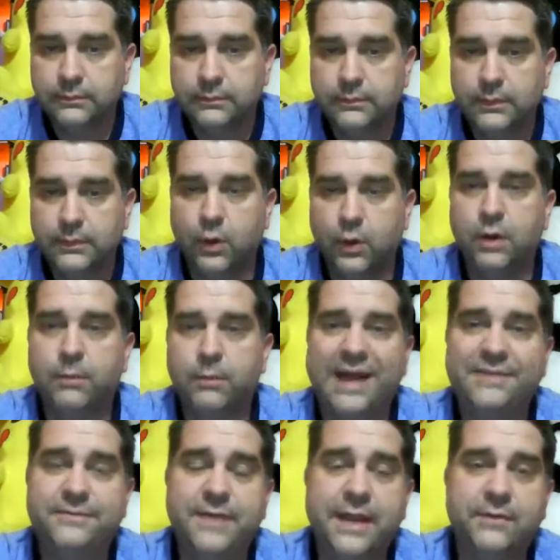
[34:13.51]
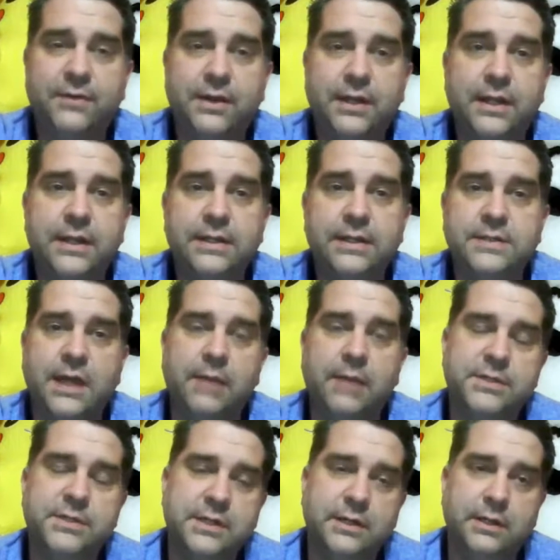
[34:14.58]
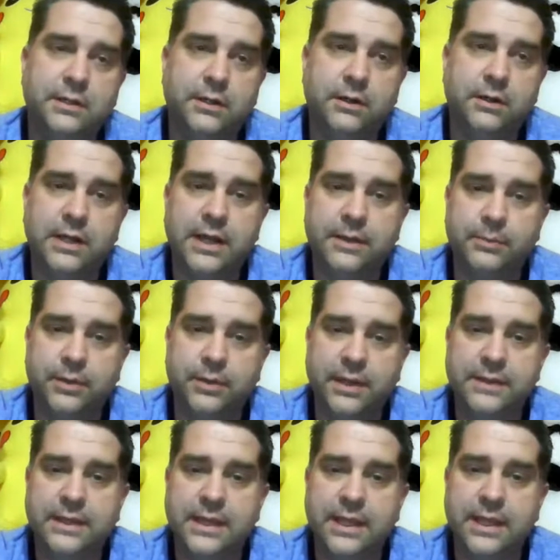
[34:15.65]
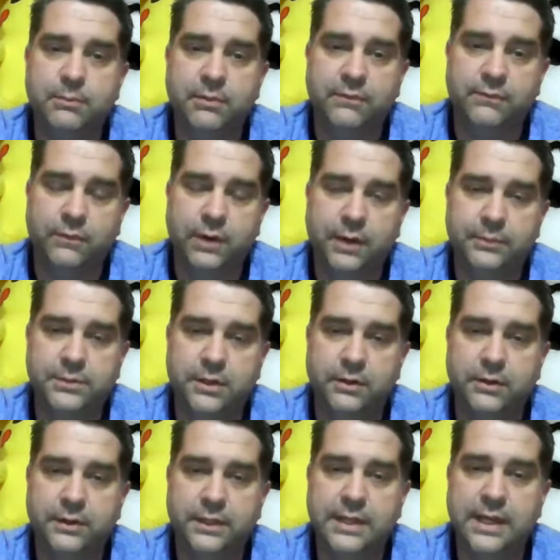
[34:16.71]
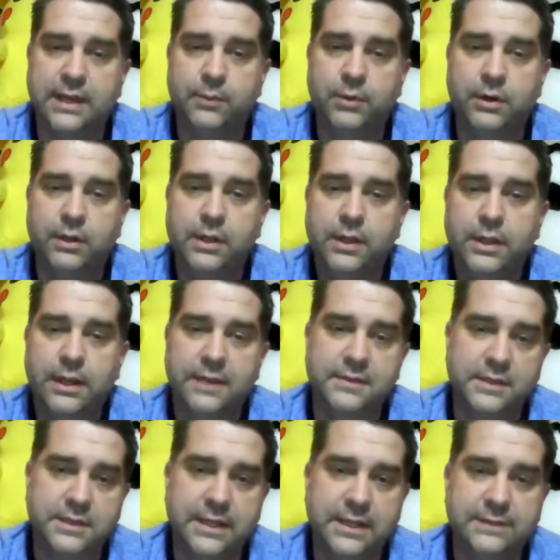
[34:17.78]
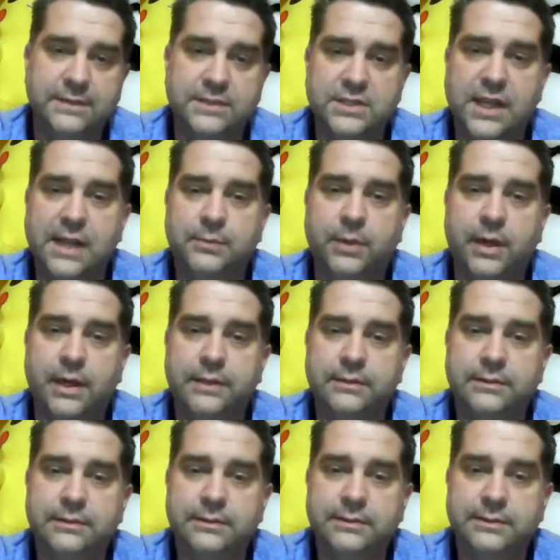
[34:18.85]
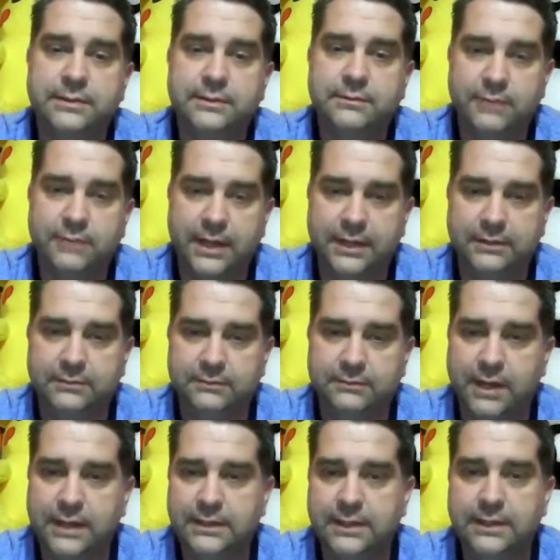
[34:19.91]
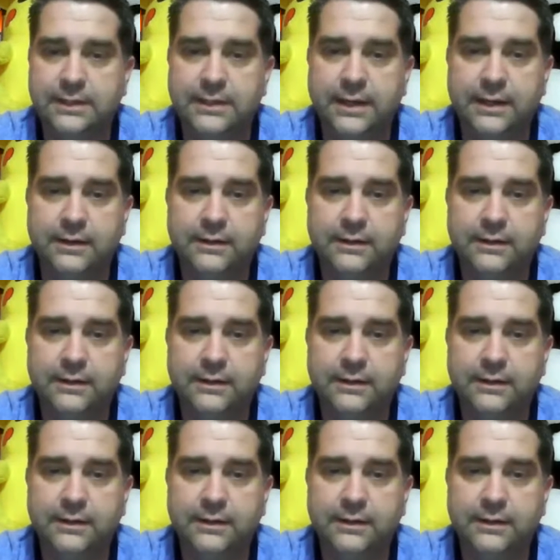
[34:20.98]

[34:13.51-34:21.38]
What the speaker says: Or my favorite is, I'm just going to learn how to play the game before I've turned on the camera, and then you hit the jackpot like right then and there.